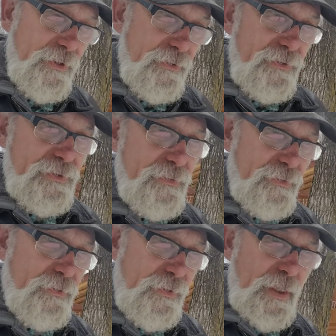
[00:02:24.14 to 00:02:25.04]
use
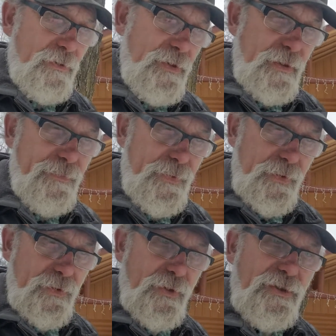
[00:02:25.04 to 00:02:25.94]
ground up
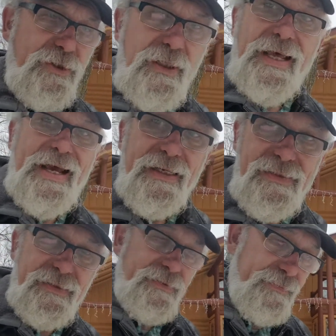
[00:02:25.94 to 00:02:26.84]
or crushed
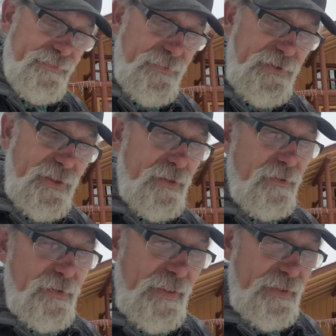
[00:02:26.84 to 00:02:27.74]
glass,
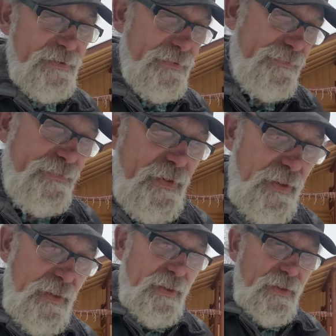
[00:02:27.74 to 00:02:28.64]
recycled glass.
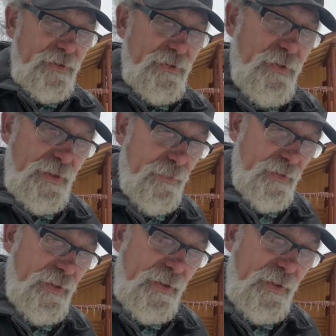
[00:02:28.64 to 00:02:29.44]
So anyway,